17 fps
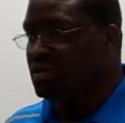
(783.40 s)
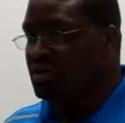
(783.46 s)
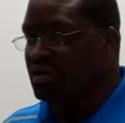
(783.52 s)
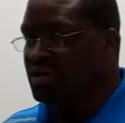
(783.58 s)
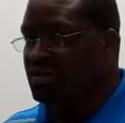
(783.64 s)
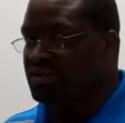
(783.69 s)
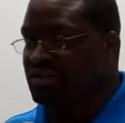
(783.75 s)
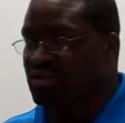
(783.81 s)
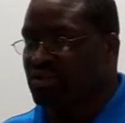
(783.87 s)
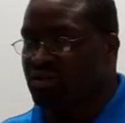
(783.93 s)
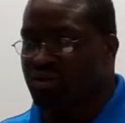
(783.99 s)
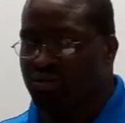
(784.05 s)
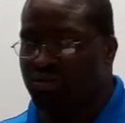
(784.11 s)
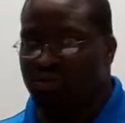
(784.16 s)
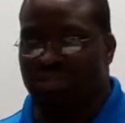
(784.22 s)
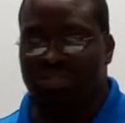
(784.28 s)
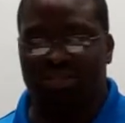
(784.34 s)
And so the
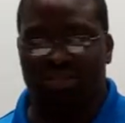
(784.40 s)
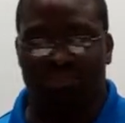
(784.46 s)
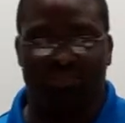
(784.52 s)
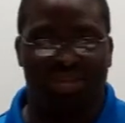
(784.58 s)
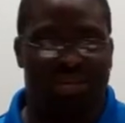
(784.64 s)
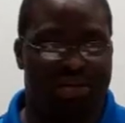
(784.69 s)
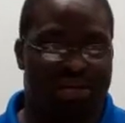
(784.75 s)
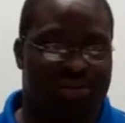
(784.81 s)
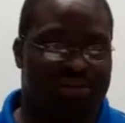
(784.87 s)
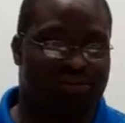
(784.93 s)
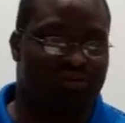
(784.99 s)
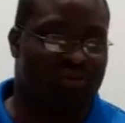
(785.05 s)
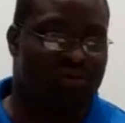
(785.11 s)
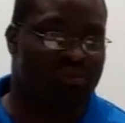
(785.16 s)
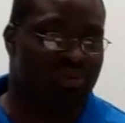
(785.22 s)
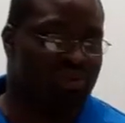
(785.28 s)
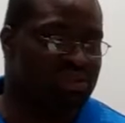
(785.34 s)
question becomes
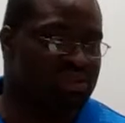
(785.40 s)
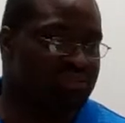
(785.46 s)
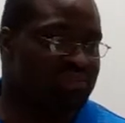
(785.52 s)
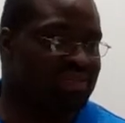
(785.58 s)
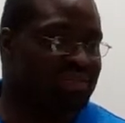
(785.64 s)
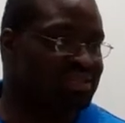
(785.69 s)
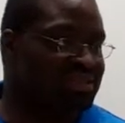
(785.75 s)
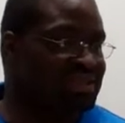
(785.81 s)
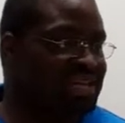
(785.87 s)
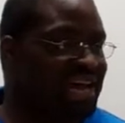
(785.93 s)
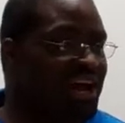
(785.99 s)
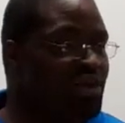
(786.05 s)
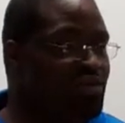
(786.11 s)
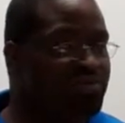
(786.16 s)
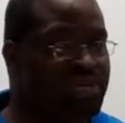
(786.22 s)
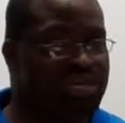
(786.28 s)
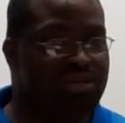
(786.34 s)
for most of us is
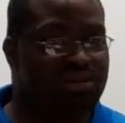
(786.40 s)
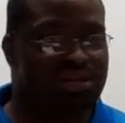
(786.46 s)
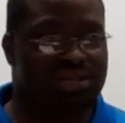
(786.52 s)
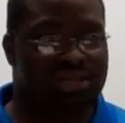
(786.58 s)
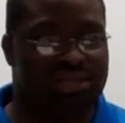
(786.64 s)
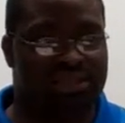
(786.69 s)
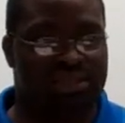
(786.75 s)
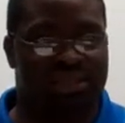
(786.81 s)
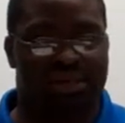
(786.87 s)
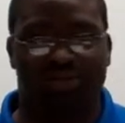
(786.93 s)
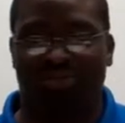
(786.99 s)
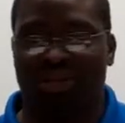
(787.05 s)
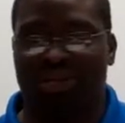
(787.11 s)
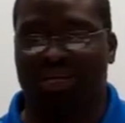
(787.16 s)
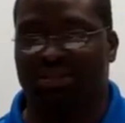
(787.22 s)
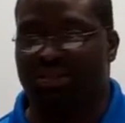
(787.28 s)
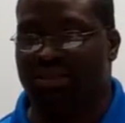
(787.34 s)
how are we going to get to that
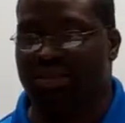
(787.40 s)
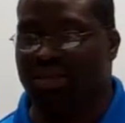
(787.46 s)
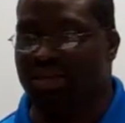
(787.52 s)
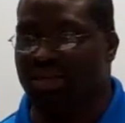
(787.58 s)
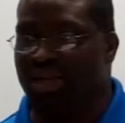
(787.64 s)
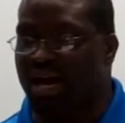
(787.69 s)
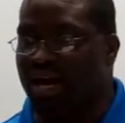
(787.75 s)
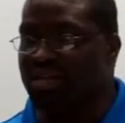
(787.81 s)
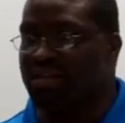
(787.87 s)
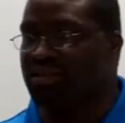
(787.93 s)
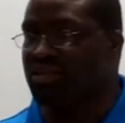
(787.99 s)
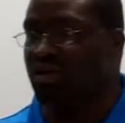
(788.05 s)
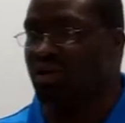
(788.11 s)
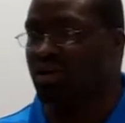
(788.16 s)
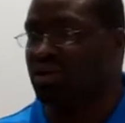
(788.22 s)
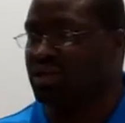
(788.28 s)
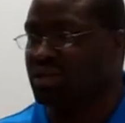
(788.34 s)
place that God is
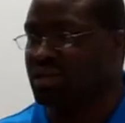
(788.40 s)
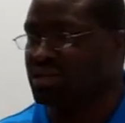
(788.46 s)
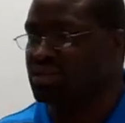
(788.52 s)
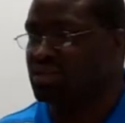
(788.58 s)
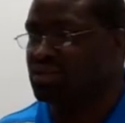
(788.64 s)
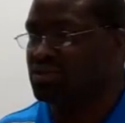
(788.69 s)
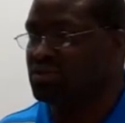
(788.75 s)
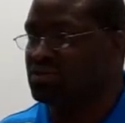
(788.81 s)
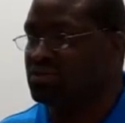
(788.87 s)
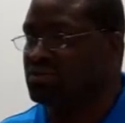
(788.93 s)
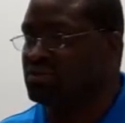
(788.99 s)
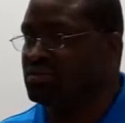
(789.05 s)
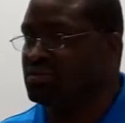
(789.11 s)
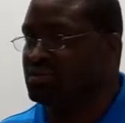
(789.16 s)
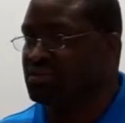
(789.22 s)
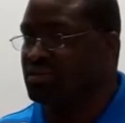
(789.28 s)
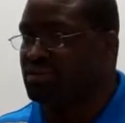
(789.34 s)
calling us to?
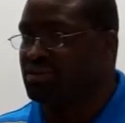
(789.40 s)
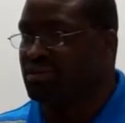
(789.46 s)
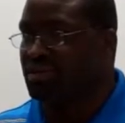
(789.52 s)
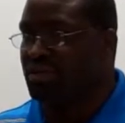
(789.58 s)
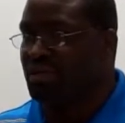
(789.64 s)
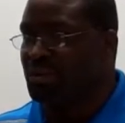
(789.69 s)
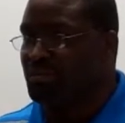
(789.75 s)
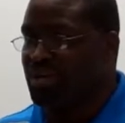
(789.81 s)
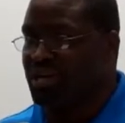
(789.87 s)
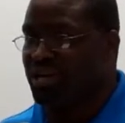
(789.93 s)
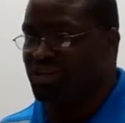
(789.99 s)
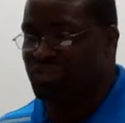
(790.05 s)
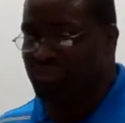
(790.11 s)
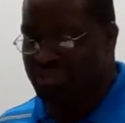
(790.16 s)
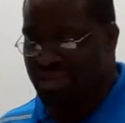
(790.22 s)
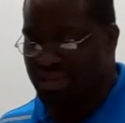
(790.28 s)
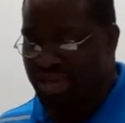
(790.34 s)

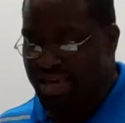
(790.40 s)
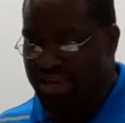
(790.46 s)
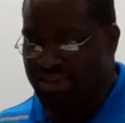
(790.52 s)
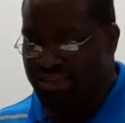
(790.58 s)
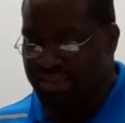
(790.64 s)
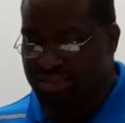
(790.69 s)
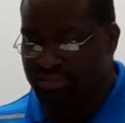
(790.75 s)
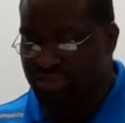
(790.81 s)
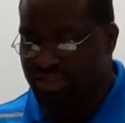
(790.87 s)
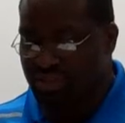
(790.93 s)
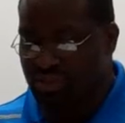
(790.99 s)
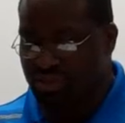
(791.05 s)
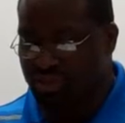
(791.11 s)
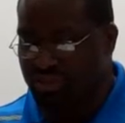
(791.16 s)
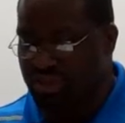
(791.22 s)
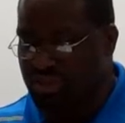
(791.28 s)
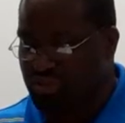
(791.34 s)
Because we can't seem to
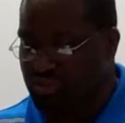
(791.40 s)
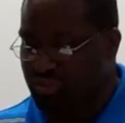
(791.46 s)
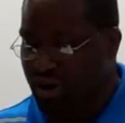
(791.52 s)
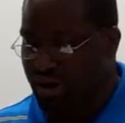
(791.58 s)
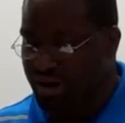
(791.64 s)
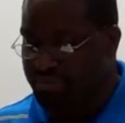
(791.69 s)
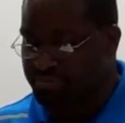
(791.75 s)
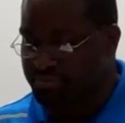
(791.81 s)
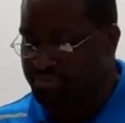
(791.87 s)
do this right.